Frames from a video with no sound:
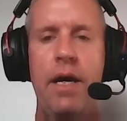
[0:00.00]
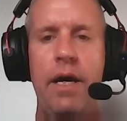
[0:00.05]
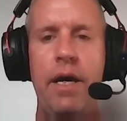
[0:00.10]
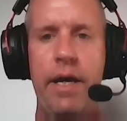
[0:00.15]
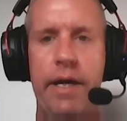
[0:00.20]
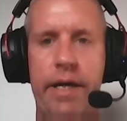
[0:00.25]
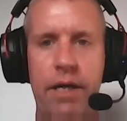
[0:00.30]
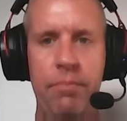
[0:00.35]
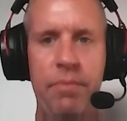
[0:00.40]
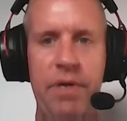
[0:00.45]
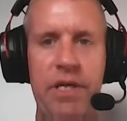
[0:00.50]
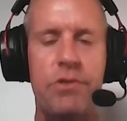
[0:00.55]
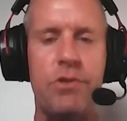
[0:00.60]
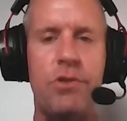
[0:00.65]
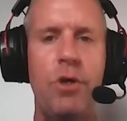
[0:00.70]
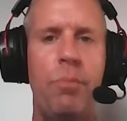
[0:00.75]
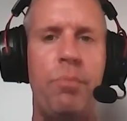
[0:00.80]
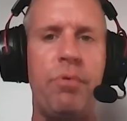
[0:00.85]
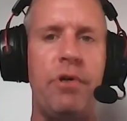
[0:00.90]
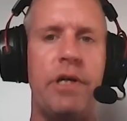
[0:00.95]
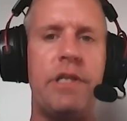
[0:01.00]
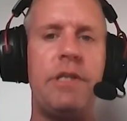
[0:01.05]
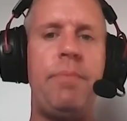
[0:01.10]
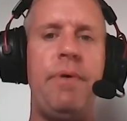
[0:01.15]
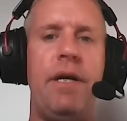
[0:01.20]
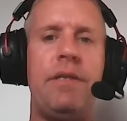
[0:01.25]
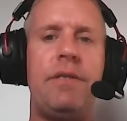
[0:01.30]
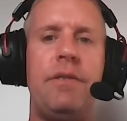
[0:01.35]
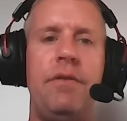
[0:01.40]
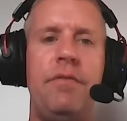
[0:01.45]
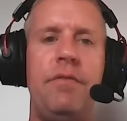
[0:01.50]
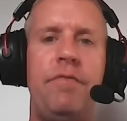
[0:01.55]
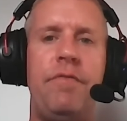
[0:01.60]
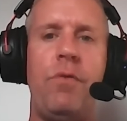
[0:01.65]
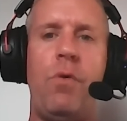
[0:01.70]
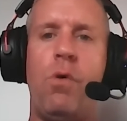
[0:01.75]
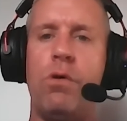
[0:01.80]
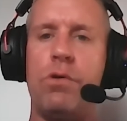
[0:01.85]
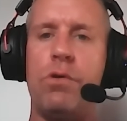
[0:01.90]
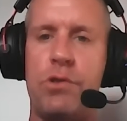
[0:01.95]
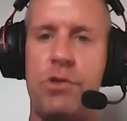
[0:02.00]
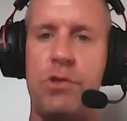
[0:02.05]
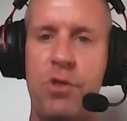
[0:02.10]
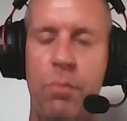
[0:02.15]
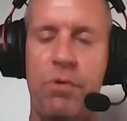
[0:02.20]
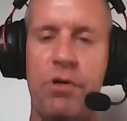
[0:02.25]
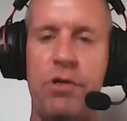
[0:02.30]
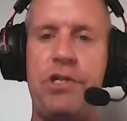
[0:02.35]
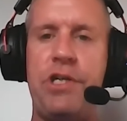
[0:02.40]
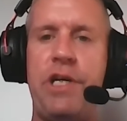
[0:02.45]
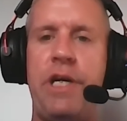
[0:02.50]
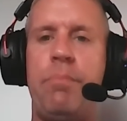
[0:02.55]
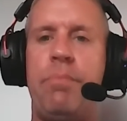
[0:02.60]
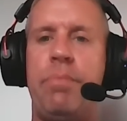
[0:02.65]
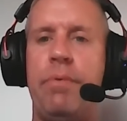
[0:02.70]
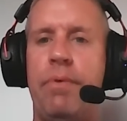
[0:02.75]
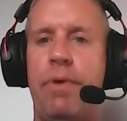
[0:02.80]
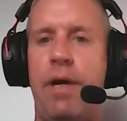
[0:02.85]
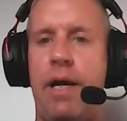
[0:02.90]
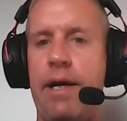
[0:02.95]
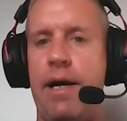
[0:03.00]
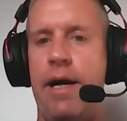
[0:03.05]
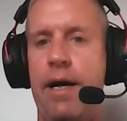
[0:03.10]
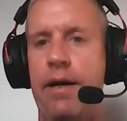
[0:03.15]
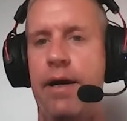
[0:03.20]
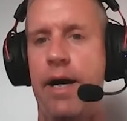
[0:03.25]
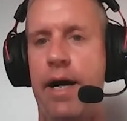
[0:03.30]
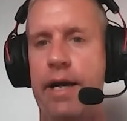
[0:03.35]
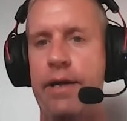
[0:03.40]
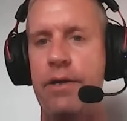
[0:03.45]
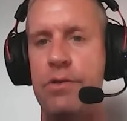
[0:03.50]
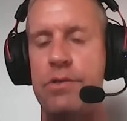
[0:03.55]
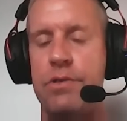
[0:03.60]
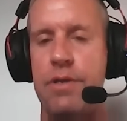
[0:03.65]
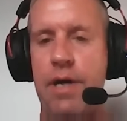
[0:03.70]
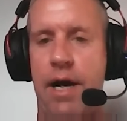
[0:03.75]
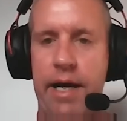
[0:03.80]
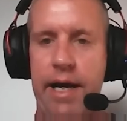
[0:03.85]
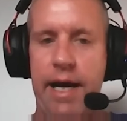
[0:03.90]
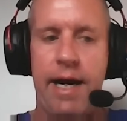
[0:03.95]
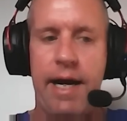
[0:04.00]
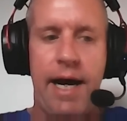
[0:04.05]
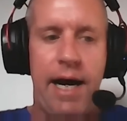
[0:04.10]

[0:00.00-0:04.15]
It can be super expensive or super cheap. Like I, I used, I had a